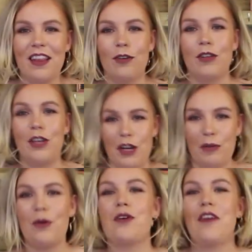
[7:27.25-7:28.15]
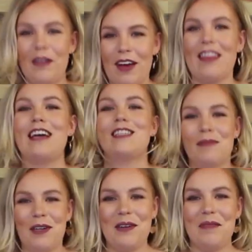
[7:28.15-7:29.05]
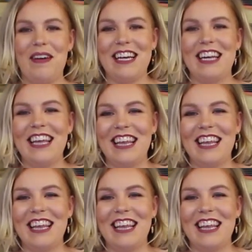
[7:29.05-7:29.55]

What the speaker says: Not that you're going to walk around like this, if you know what I mean.